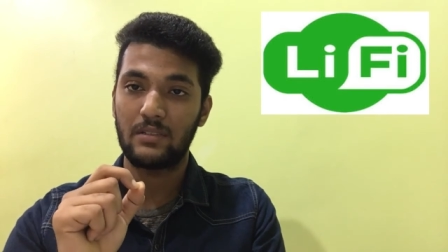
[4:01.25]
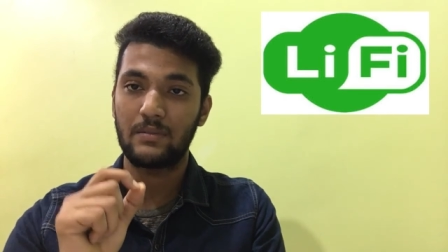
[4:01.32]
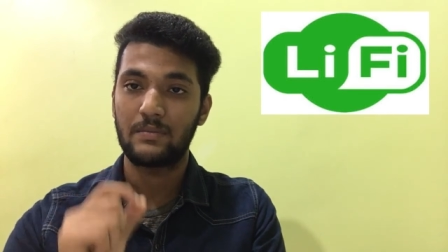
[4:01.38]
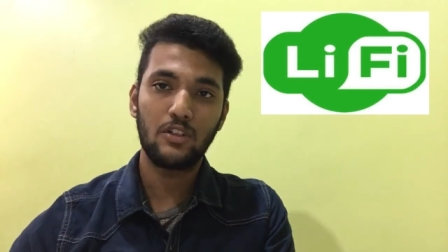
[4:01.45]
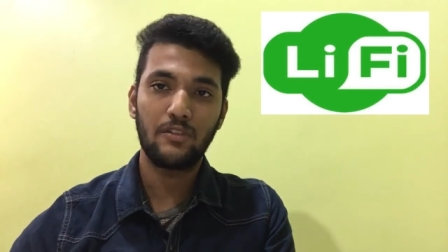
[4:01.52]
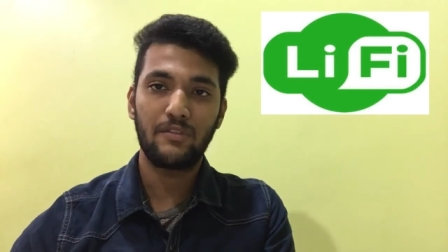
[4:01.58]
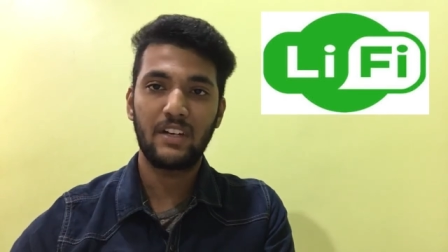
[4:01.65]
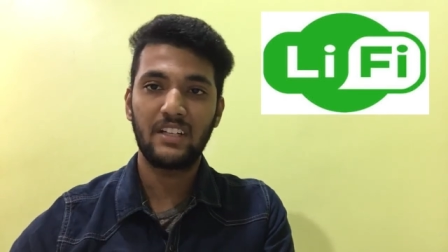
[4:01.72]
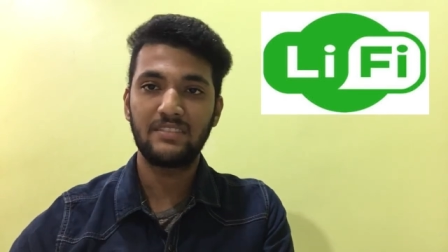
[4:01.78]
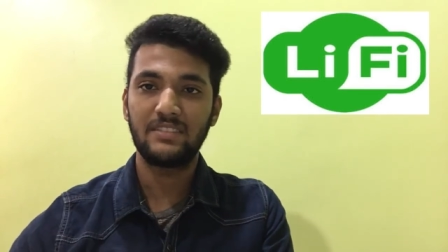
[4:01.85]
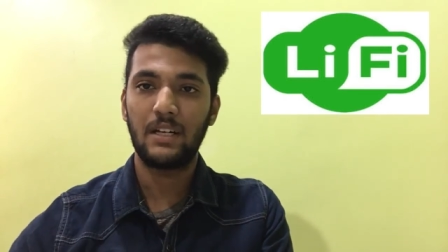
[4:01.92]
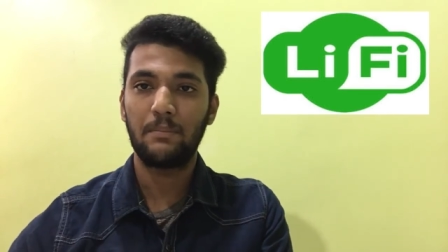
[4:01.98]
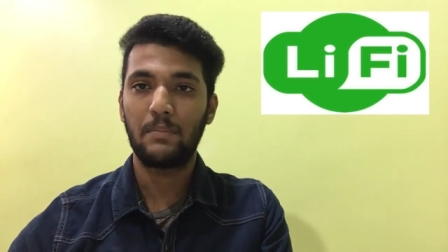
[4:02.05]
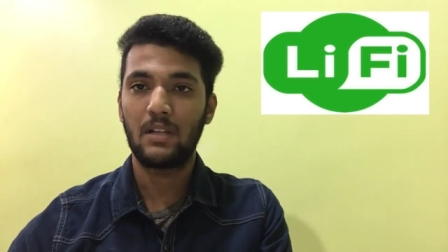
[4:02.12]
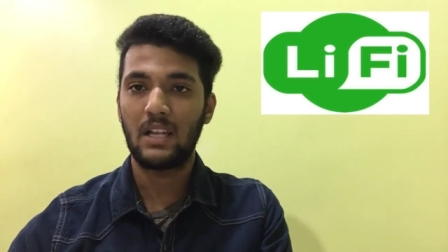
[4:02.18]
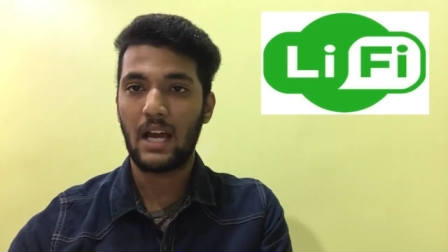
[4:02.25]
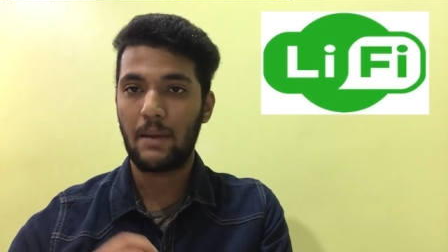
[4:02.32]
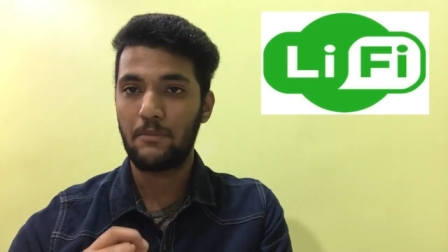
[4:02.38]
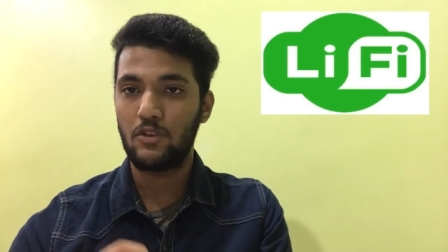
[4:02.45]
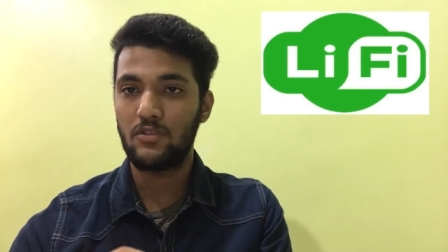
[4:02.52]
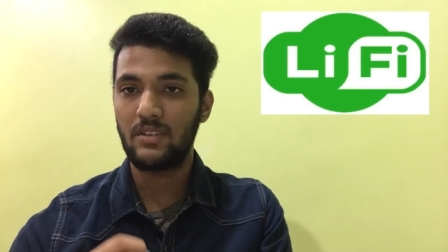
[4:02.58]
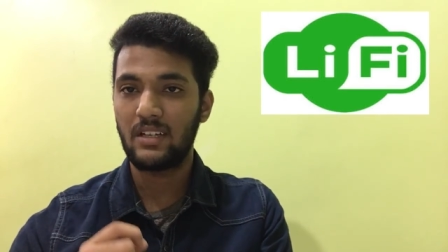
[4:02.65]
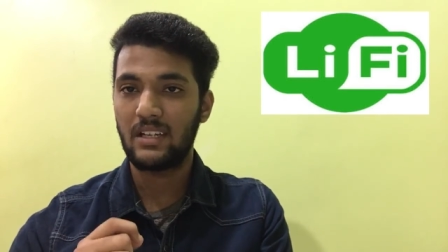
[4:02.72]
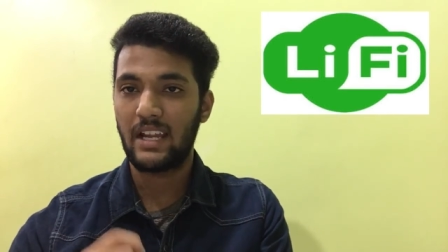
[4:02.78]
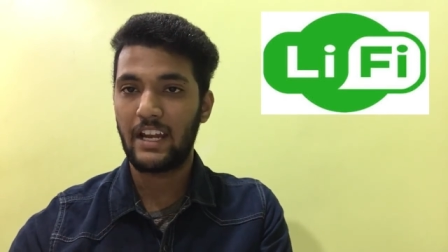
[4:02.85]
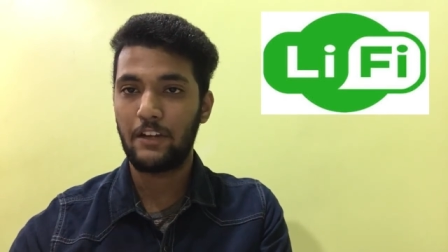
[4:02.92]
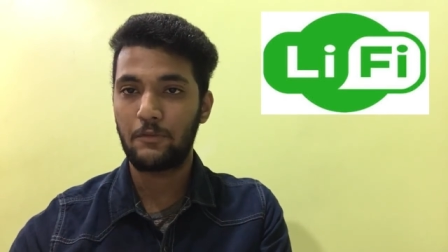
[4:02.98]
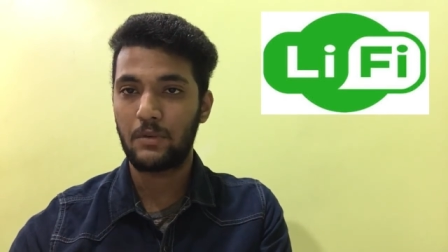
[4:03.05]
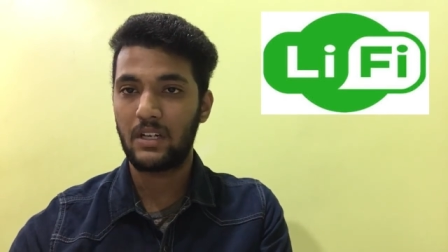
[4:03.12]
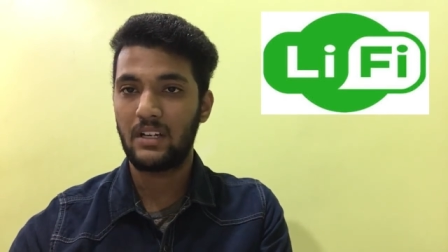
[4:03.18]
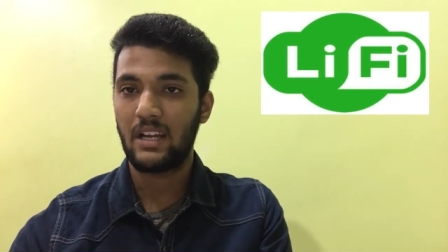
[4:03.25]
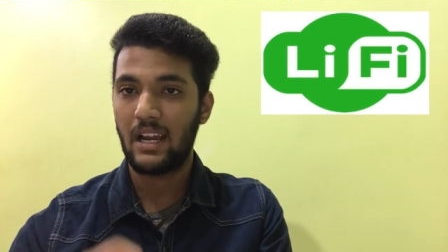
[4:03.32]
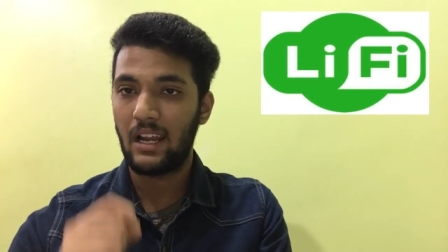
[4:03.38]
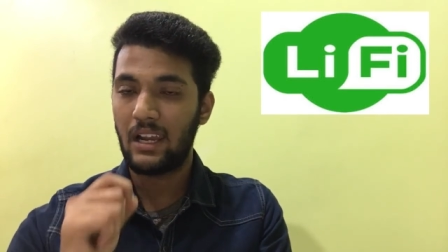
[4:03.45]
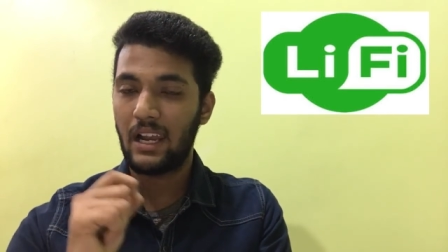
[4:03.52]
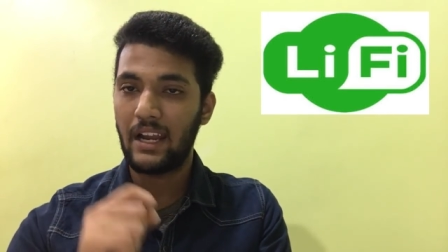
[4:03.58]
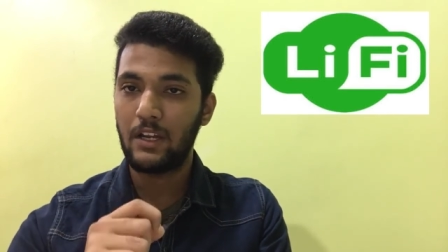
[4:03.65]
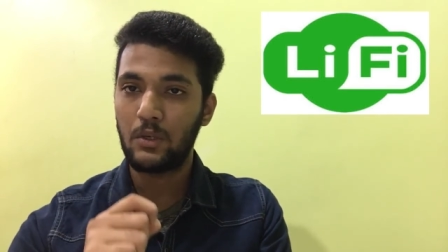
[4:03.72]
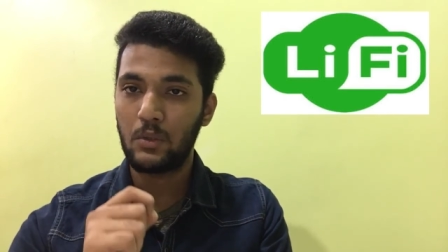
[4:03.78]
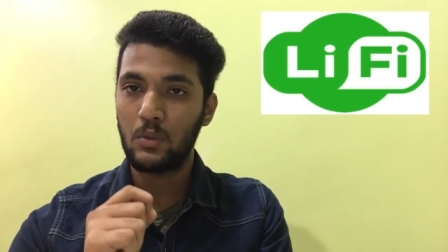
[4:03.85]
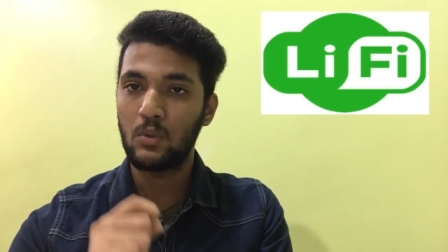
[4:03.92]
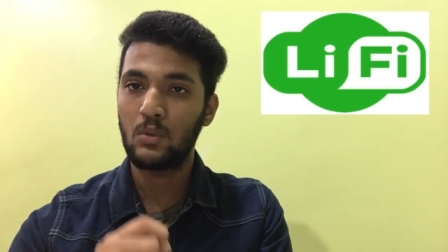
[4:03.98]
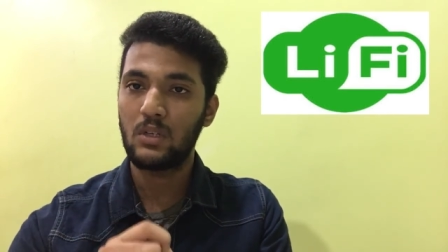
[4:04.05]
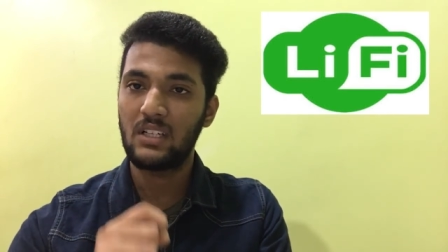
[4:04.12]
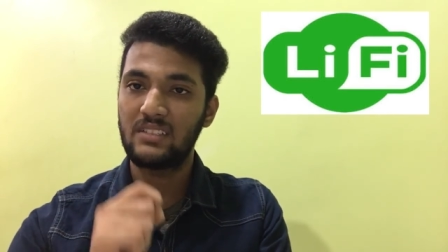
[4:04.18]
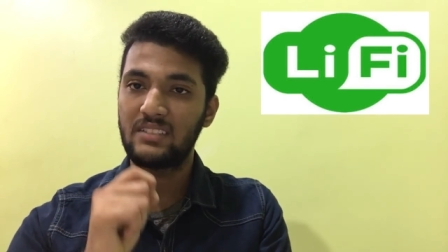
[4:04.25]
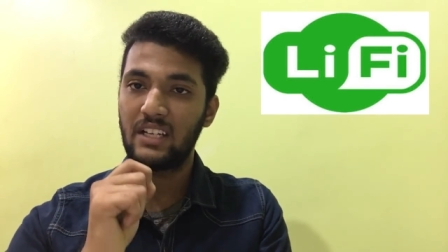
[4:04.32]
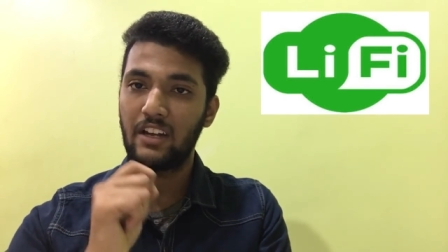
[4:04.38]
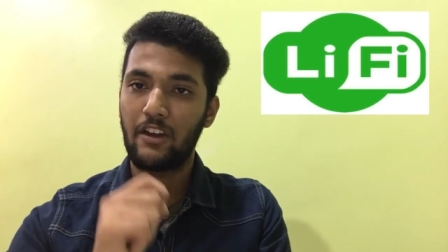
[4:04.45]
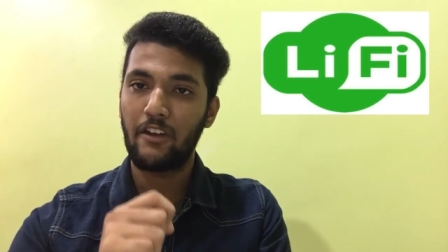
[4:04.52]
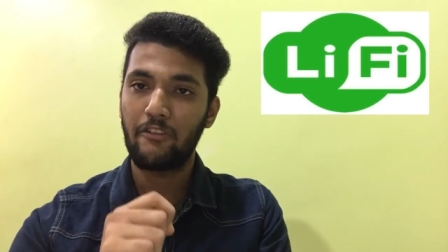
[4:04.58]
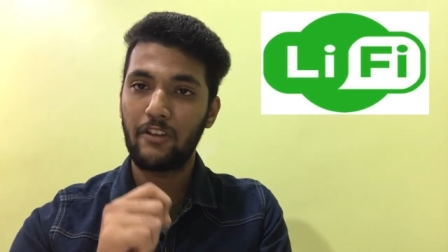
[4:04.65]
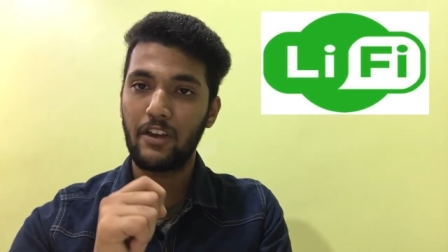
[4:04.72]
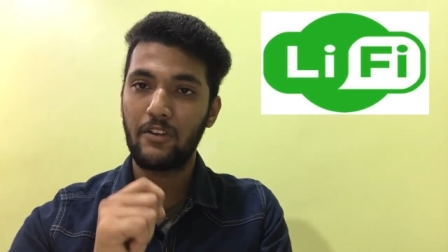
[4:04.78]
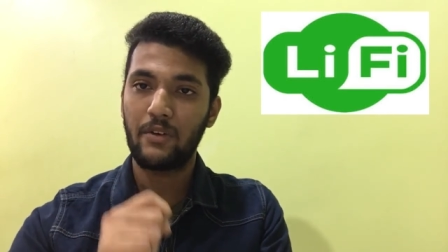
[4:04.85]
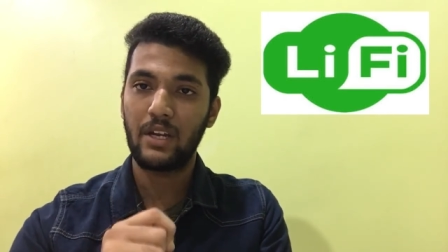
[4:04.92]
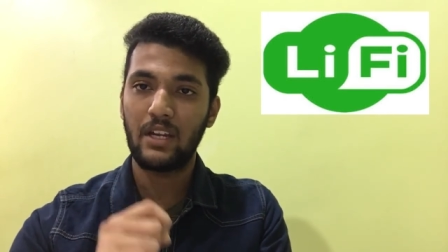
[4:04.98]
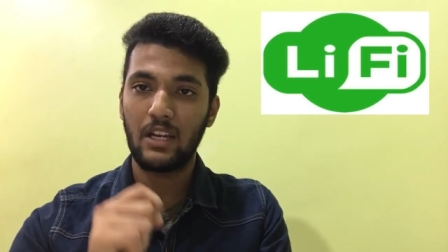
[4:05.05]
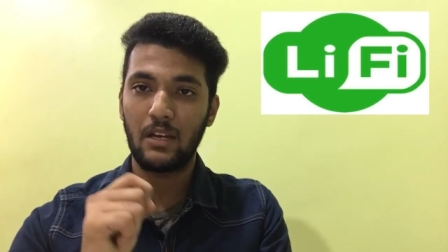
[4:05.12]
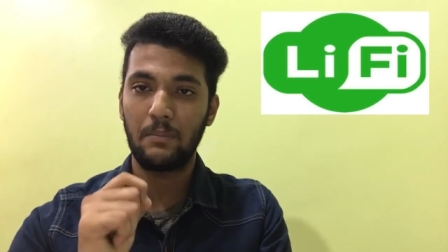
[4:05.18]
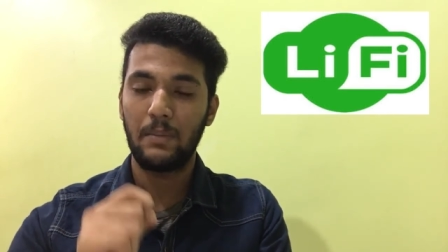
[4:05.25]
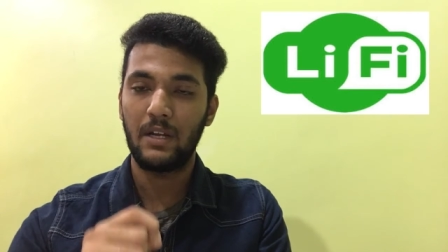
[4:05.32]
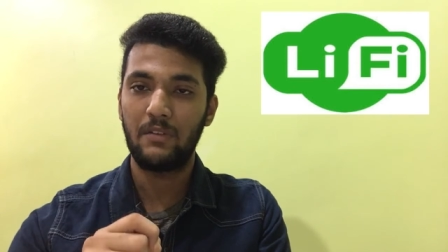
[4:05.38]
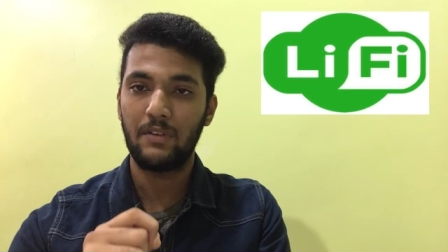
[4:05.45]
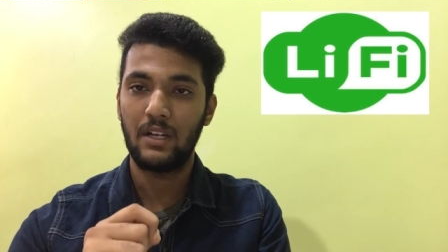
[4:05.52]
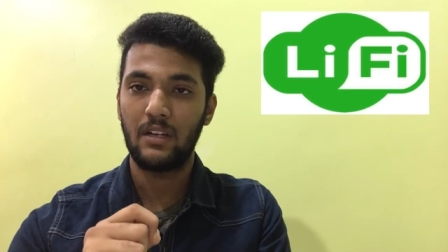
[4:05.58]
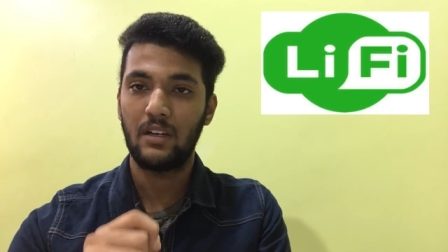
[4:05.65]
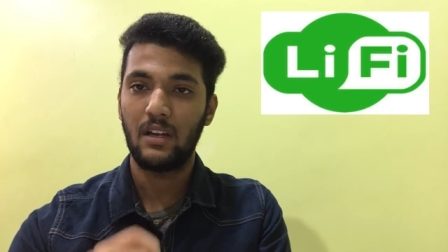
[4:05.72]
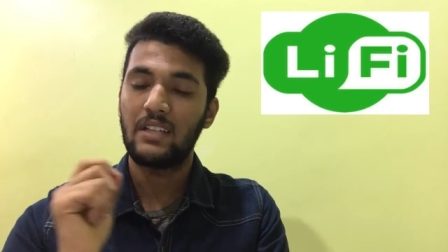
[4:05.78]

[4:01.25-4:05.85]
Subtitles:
So for example, I'm using light 1 and light 2 is interfering in between.